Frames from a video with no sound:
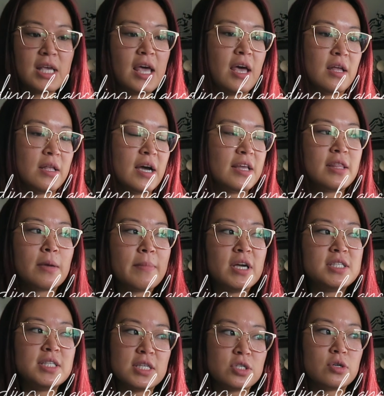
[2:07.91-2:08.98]
And I think my
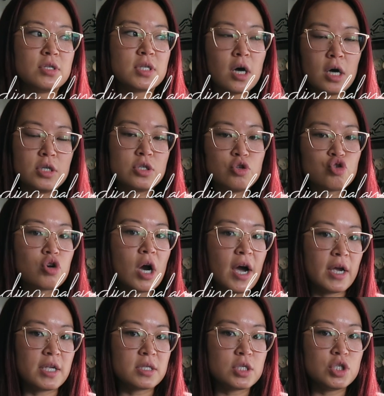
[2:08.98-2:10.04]
sister is also
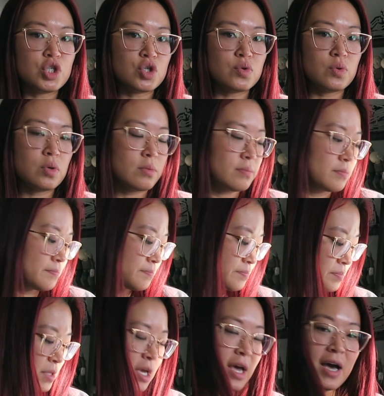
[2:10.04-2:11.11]

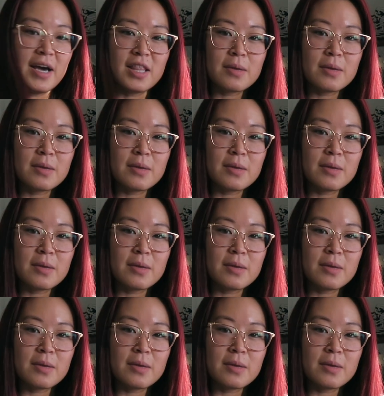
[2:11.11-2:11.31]
I